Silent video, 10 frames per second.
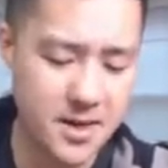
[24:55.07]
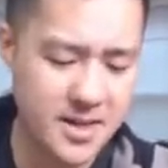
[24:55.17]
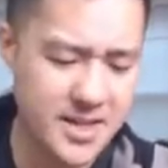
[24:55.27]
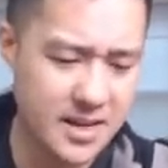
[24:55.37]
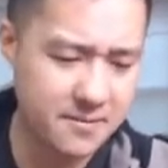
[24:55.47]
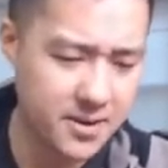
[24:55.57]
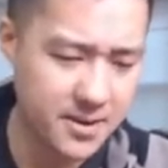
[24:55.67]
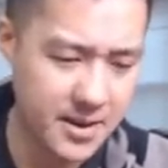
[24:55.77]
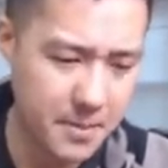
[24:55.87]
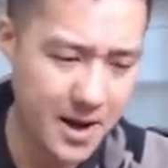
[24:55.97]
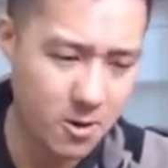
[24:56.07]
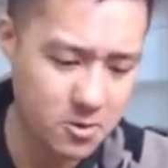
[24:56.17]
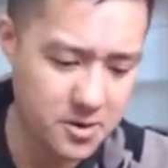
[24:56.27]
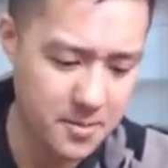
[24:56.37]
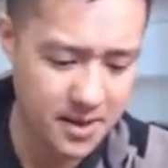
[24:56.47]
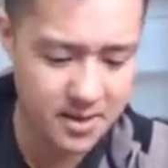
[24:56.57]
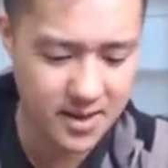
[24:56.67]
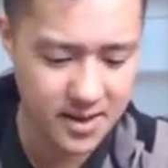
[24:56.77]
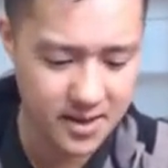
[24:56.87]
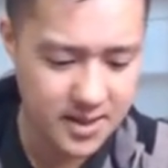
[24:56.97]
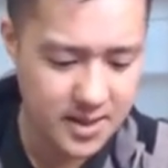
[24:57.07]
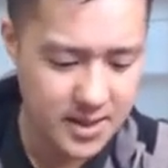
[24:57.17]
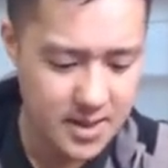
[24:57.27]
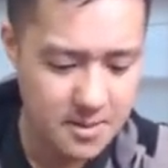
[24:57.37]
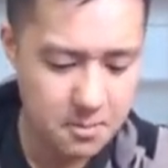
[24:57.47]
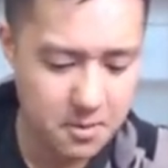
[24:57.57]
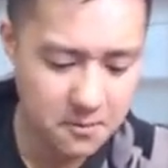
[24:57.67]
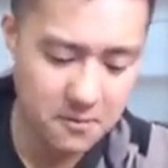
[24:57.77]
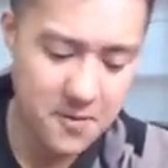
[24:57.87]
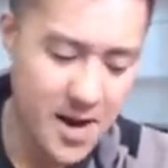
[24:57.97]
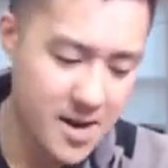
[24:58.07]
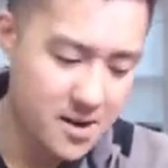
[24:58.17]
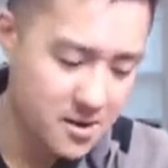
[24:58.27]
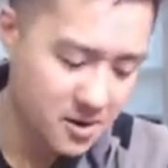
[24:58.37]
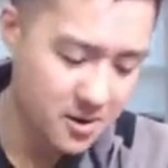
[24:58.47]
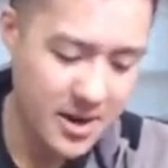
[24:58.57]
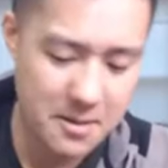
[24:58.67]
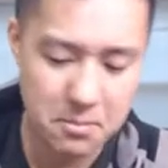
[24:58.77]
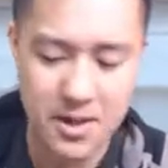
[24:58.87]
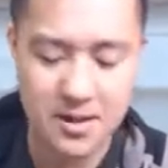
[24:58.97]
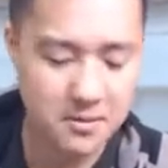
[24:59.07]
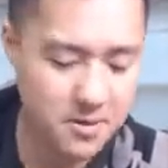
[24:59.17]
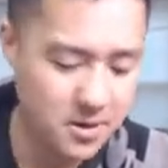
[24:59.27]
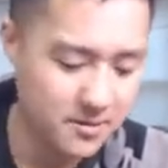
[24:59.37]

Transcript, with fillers: attack. I feel like that power was the main thing. But for fire, oh, you got plenty of good